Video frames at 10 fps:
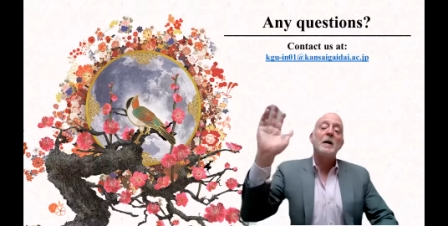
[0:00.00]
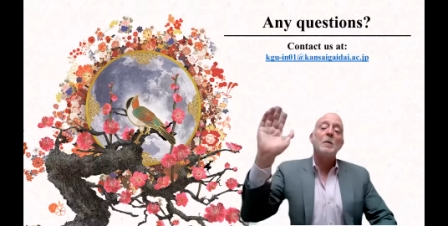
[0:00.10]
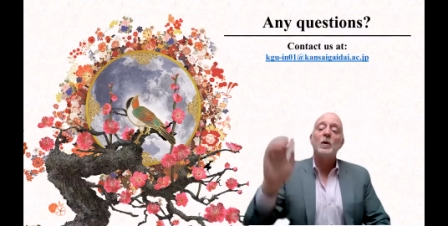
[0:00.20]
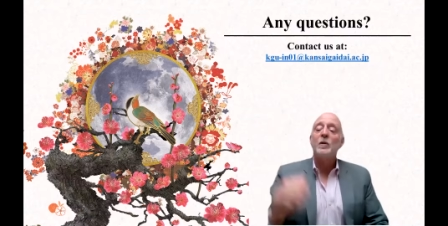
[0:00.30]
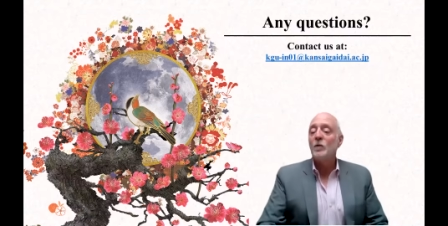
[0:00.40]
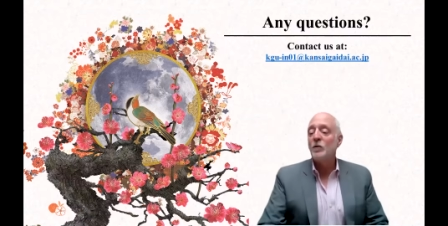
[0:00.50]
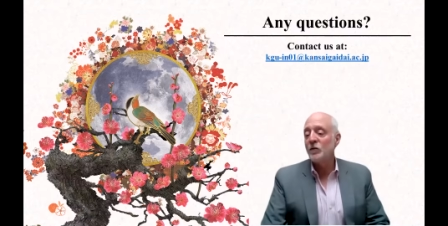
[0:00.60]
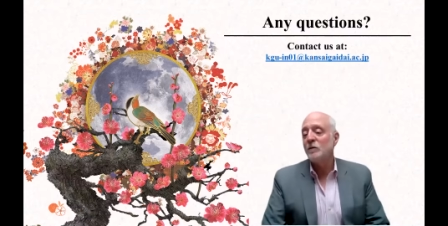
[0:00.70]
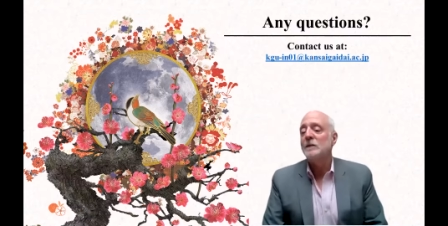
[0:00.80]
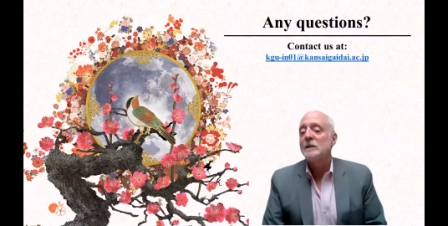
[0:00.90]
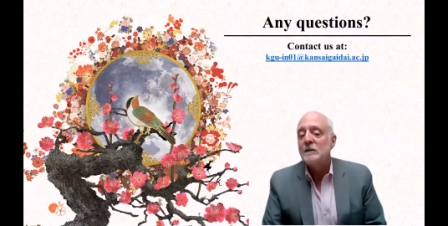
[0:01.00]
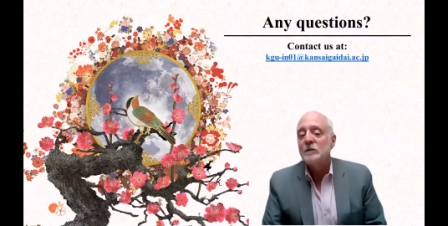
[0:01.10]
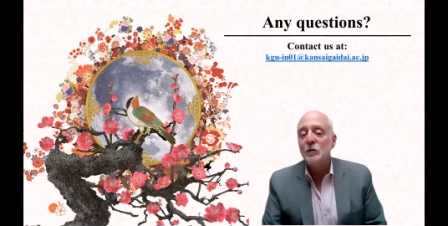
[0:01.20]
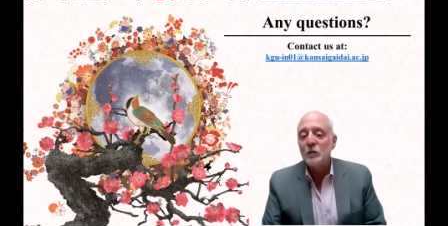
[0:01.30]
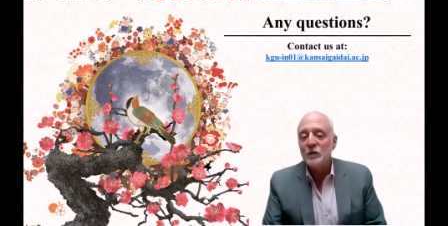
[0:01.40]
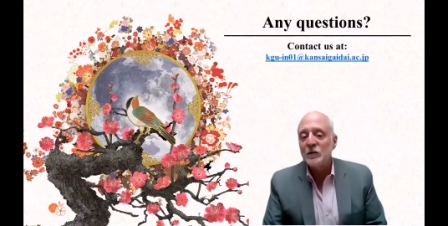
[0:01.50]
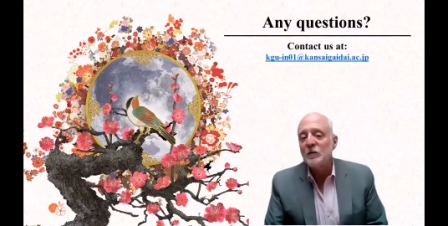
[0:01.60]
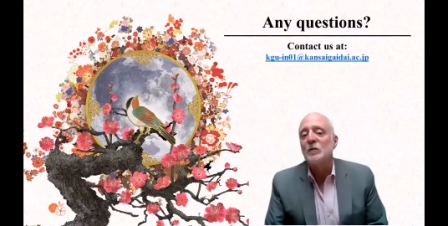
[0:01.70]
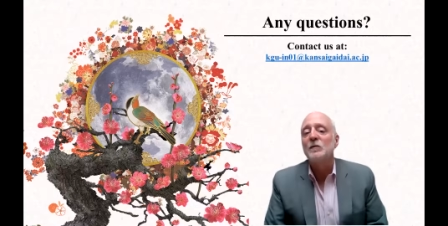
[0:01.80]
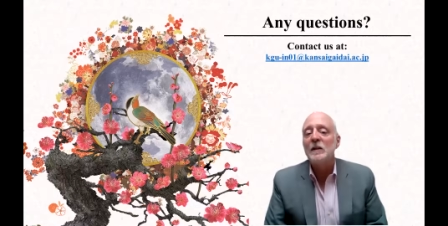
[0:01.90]
I am one of those
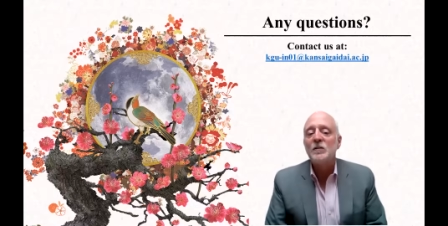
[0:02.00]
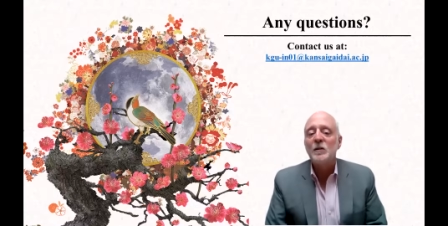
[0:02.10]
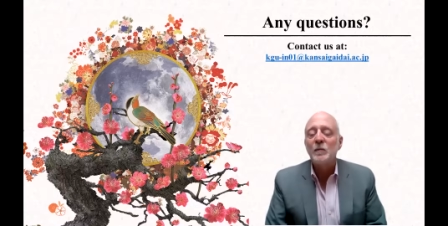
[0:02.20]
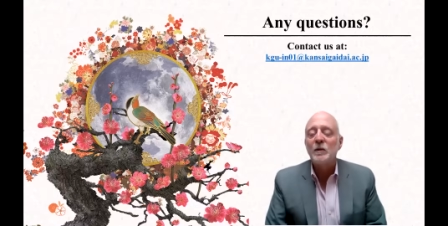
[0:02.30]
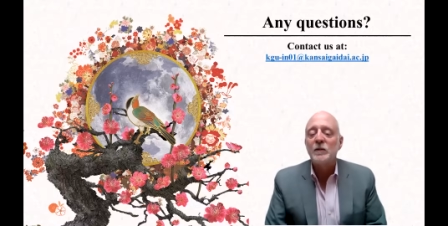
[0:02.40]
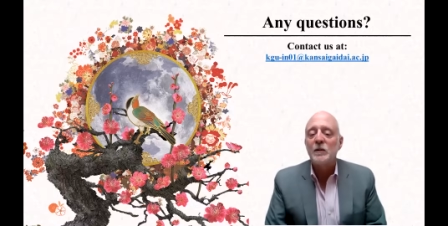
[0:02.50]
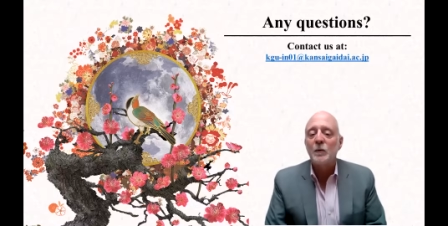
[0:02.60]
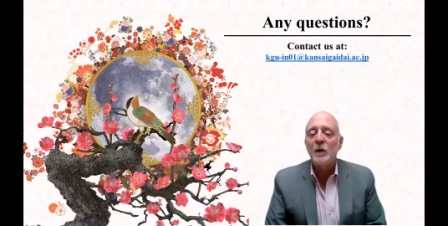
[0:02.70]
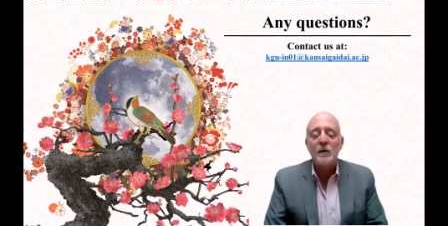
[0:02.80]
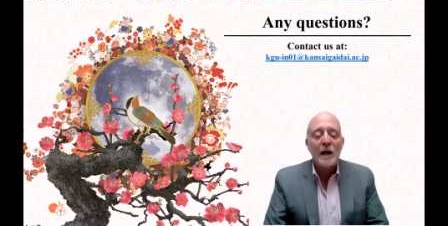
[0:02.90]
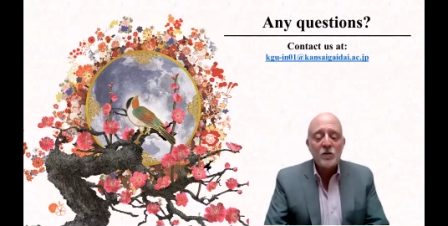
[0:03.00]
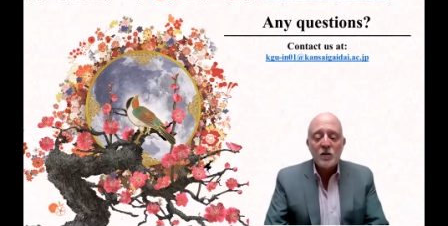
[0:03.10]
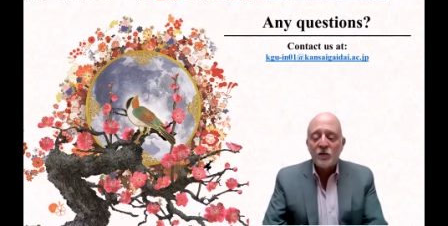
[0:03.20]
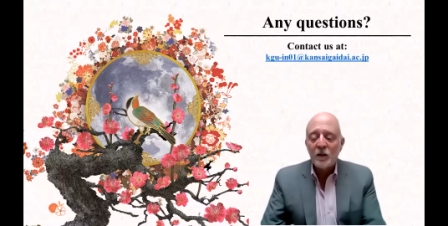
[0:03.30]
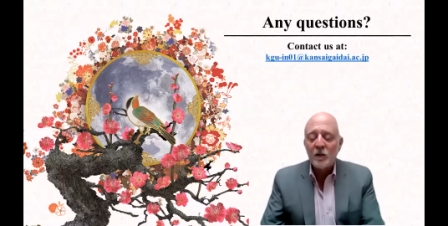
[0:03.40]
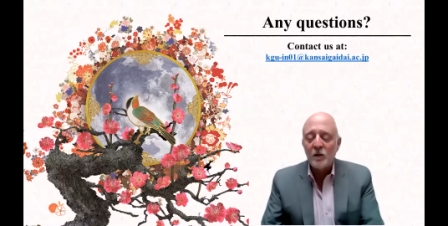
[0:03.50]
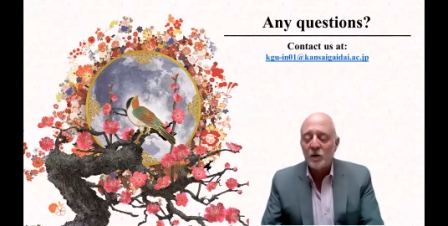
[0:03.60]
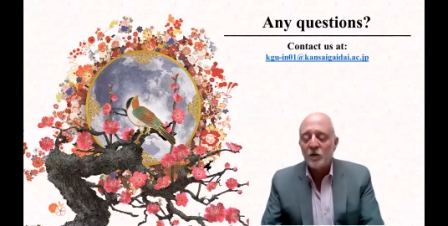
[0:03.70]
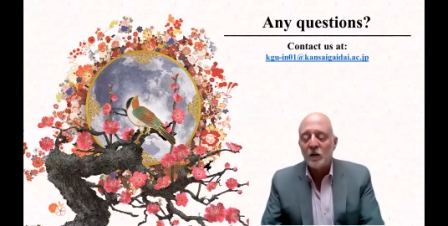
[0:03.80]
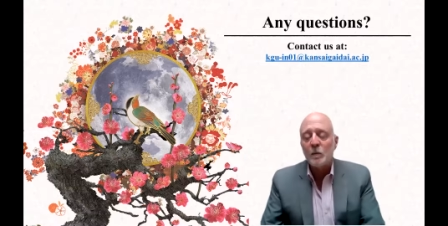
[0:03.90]
students who eventually built a career, not just at the
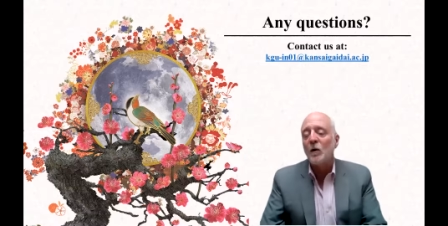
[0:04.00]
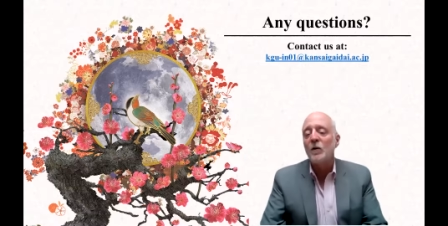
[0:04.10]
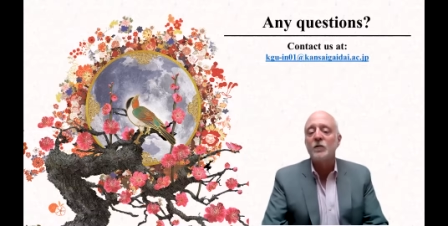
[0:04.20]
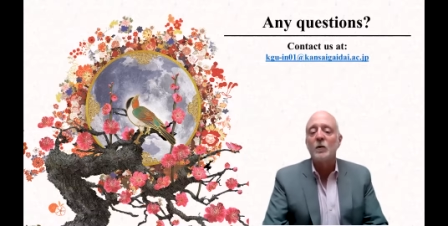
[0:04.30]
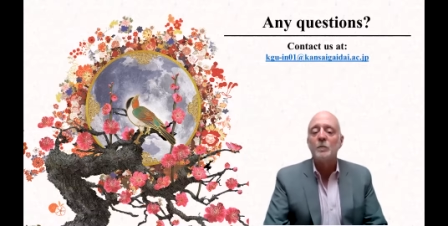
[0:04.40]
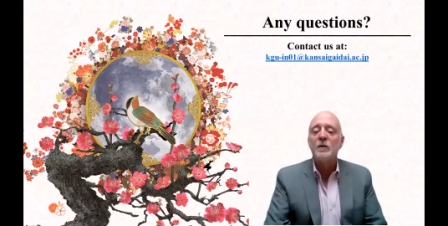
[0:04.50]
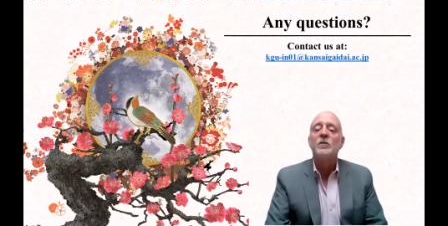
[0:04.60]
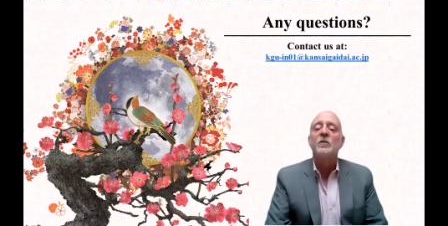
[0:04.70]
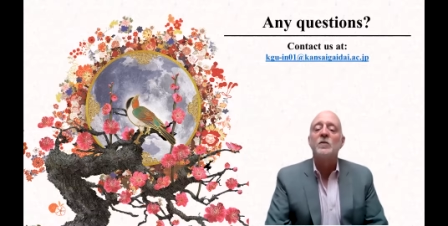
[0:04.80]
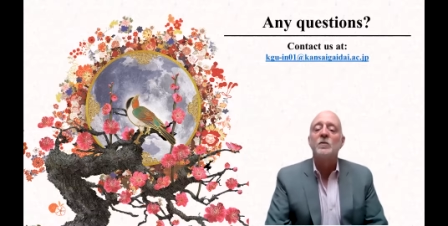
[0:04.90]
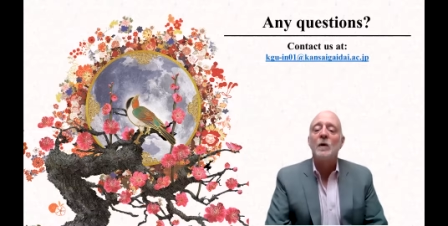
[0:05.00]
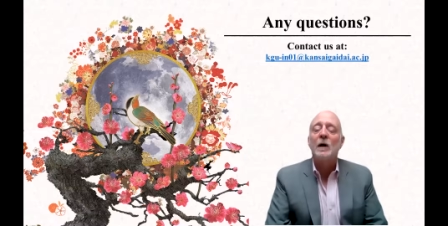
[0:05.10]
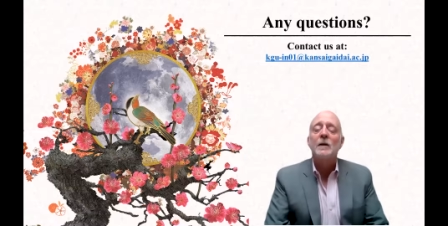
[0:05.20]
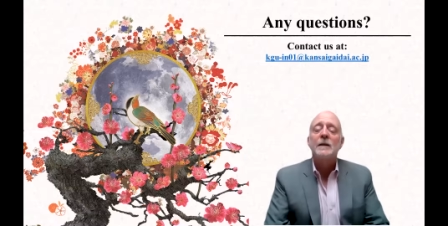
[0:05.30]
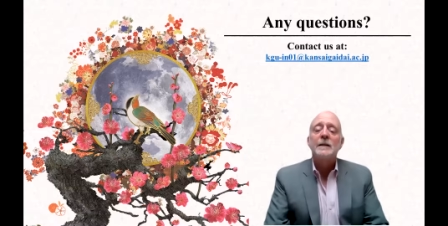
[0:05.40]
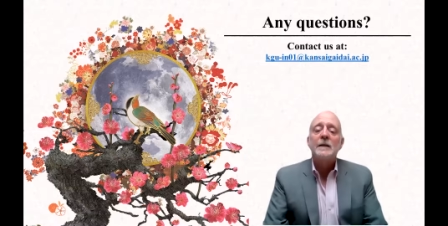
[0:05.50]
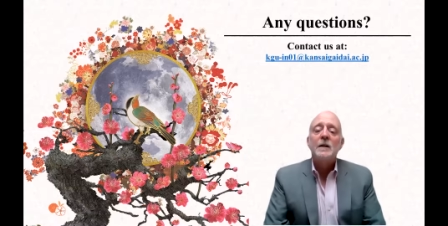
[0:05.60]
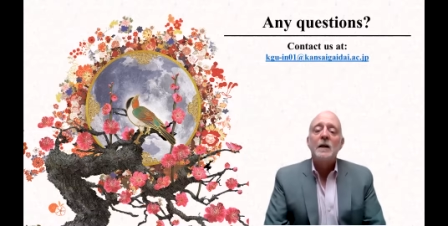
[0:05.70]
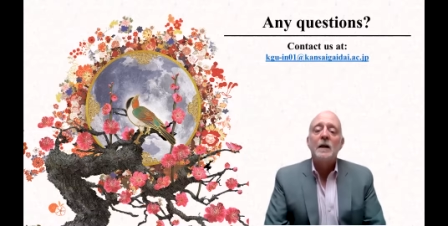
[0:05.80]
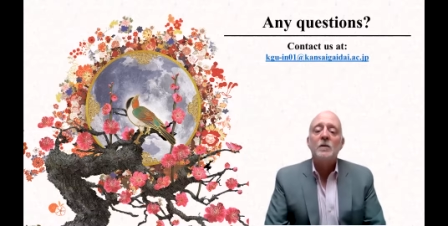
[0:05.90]
university, but also in business as well.
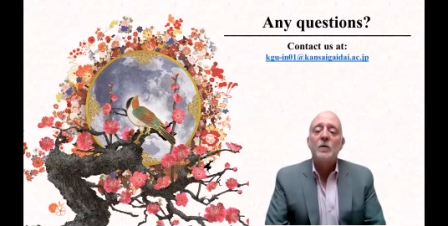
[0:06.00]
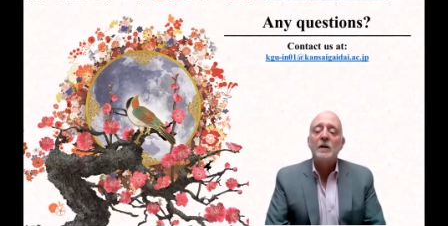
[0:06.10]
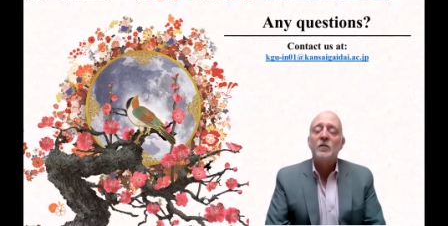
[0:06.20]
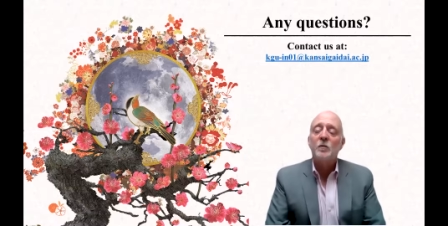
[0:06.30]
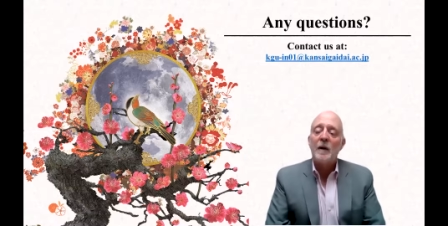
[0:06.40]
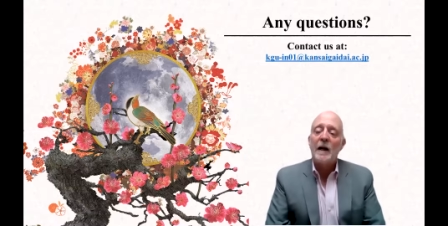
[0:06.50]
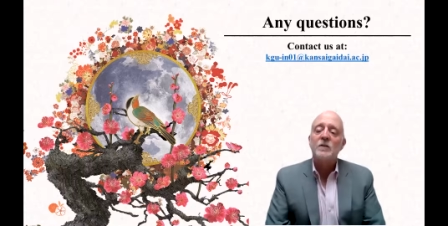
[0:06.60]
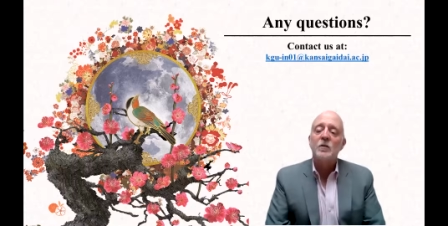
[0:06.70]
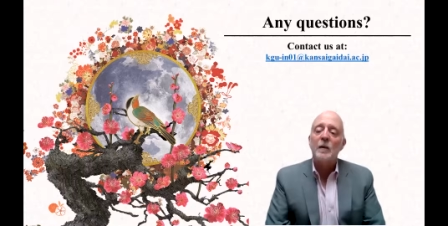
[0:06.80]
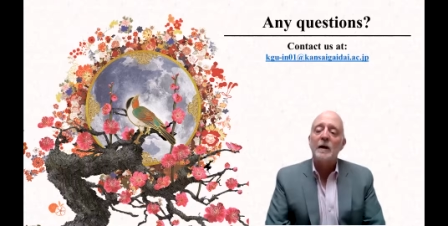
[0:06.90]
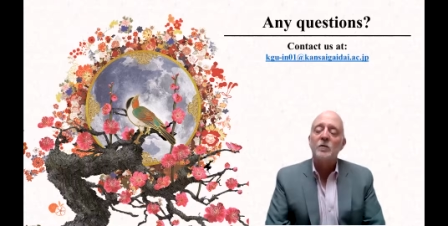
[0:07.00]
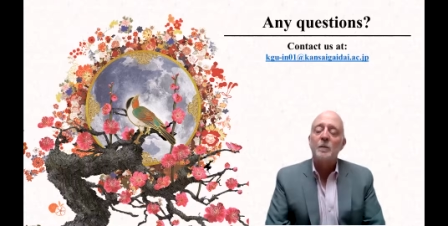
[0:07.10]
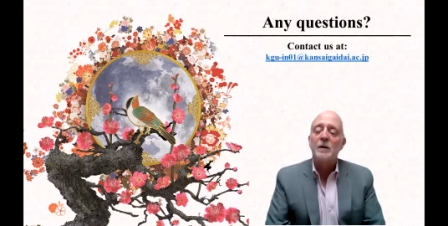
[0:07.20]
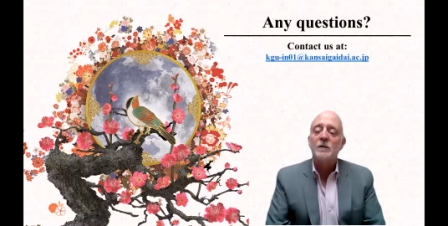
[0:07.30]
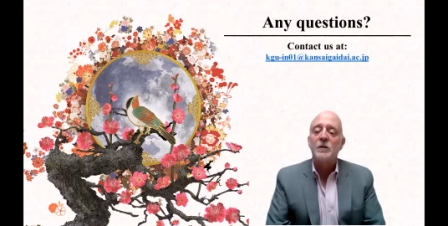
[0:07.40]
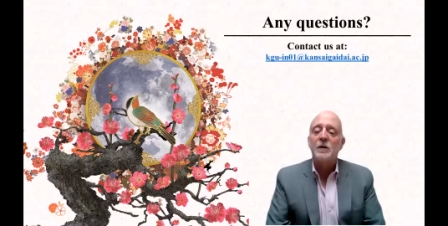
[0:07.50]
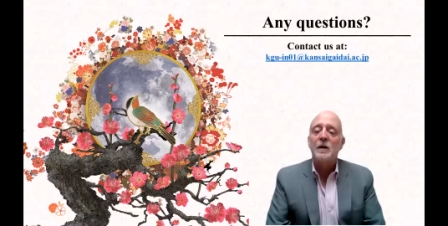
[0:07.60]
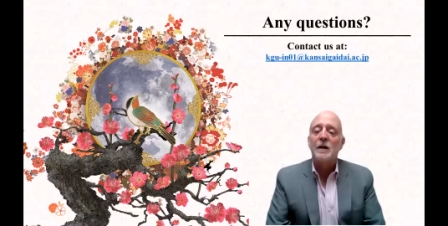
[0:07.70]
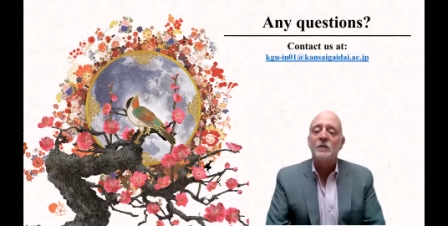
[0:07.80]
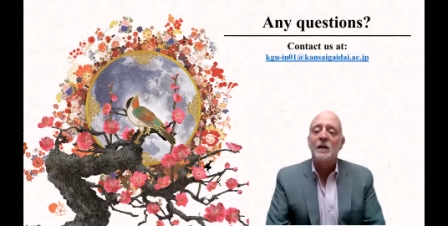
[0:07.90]
And it traces back to my experience here
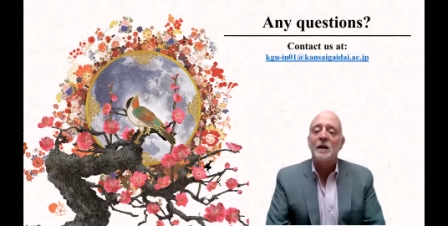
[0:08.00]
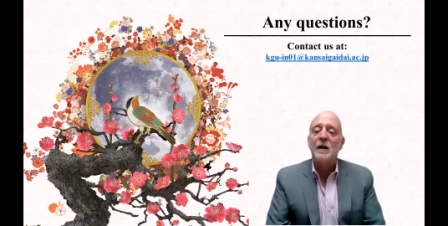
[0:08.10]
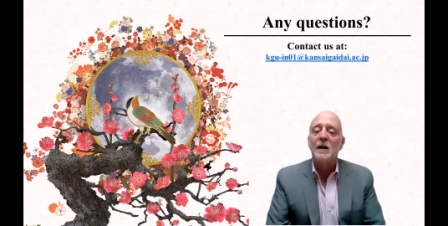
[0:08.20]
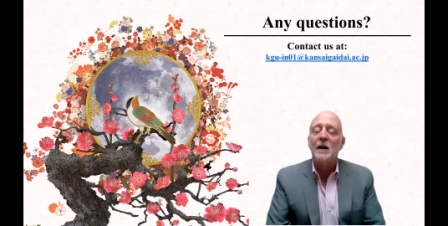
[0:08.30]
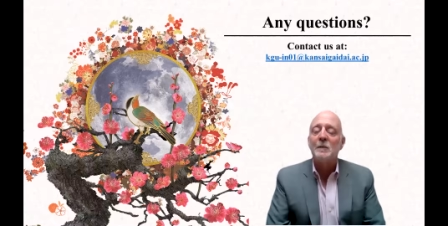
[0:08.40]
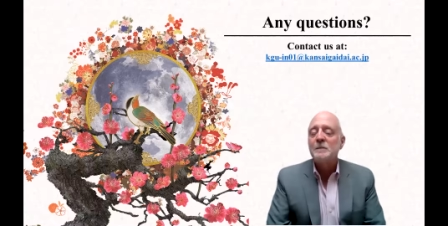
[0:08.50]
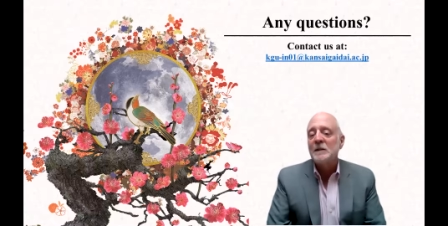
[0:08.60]
at Kansai Gaidai.